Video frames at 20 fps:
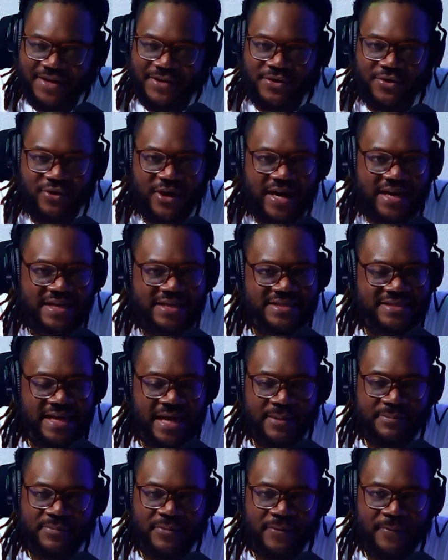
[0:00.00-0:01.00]
Great
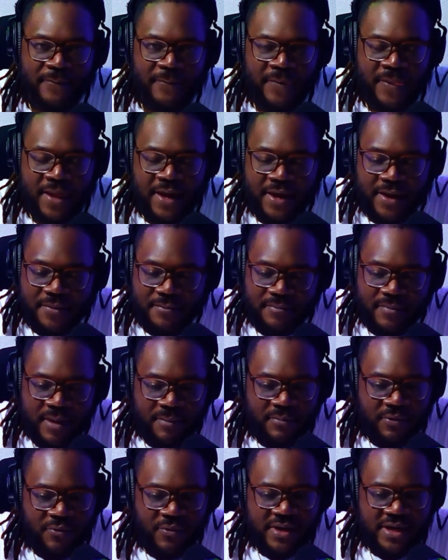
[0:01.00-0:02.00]
example.
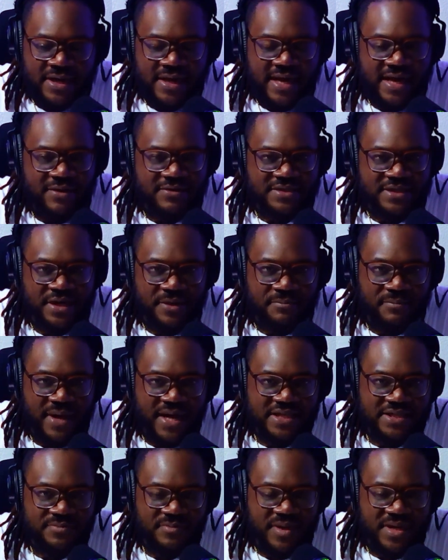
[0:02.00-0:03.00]
Remember when the nigga was in the
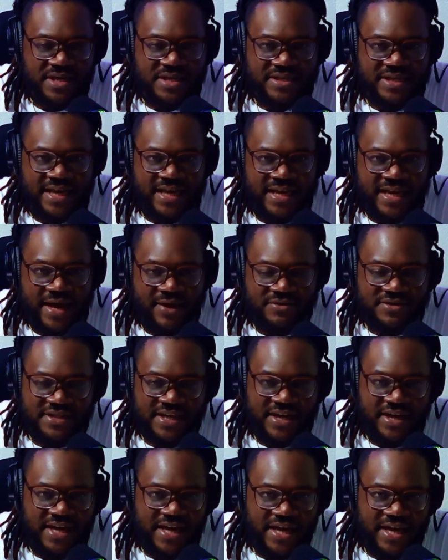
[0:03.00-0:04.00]
basement and they was
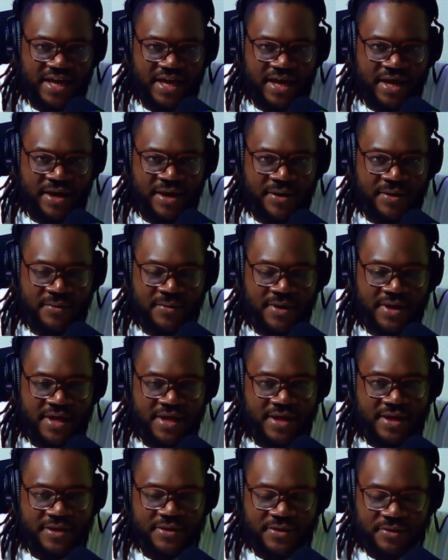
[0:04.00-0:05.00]
in
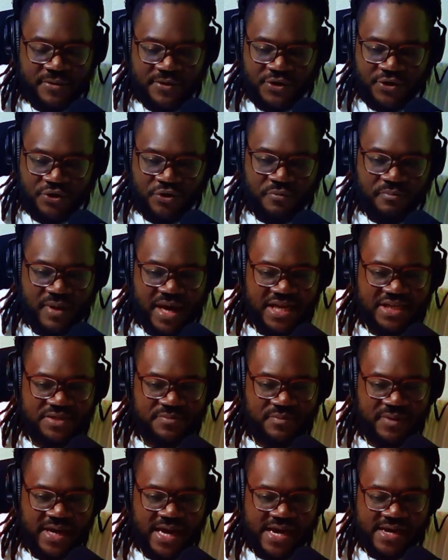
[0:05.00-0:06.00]
the dude
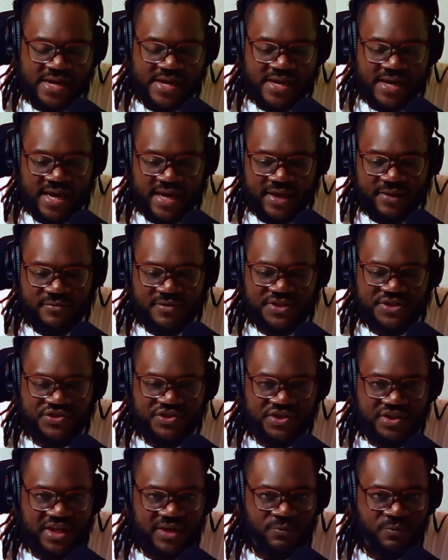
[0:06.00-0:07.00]
basement and the nigga
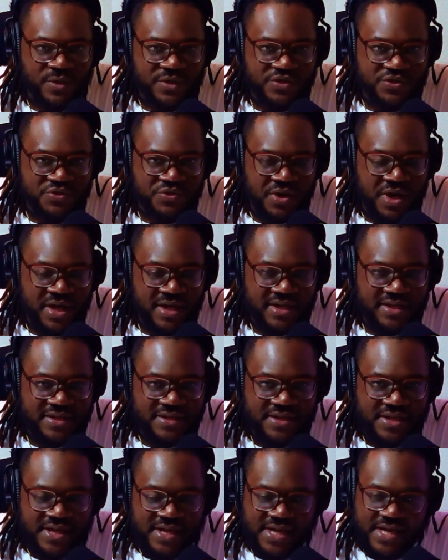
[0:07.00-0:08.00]
was drunk.
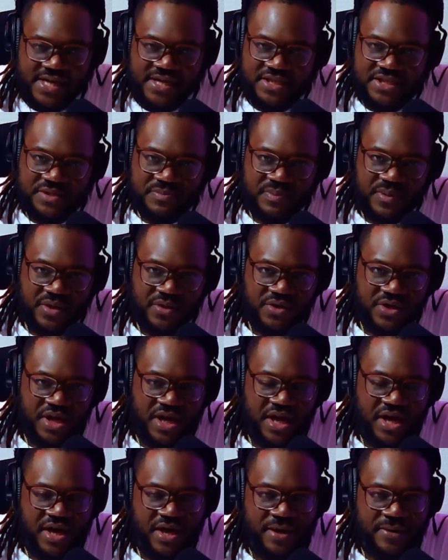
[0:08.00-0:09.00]
He spilled
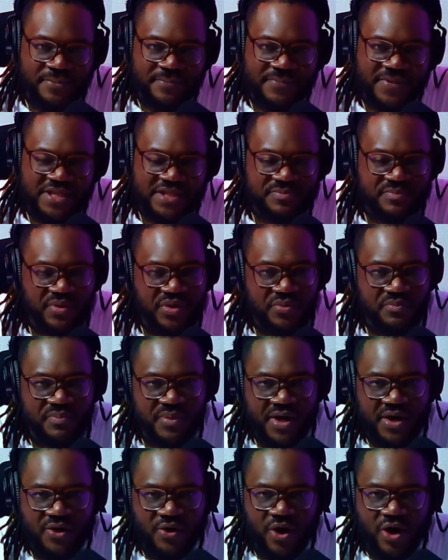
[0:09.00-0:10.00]

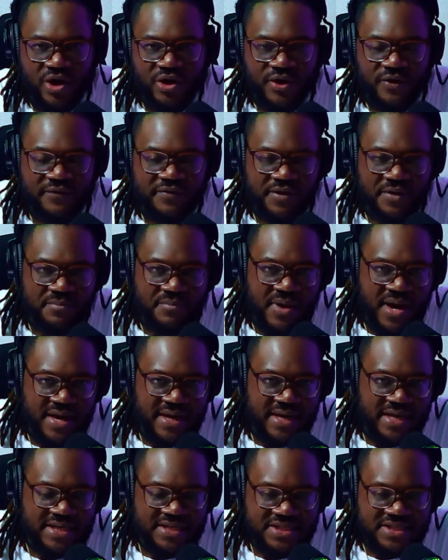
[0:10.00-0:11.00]
beer all over the
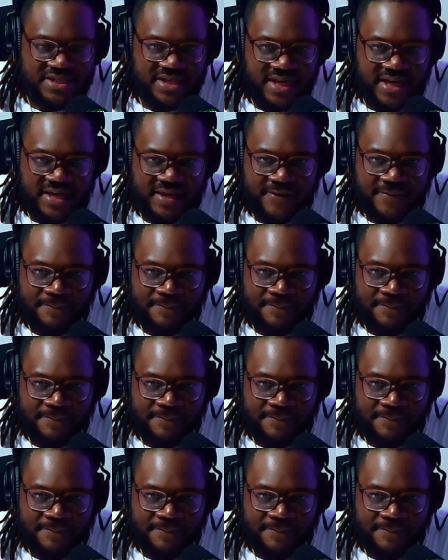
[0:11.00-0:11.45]
money and shit.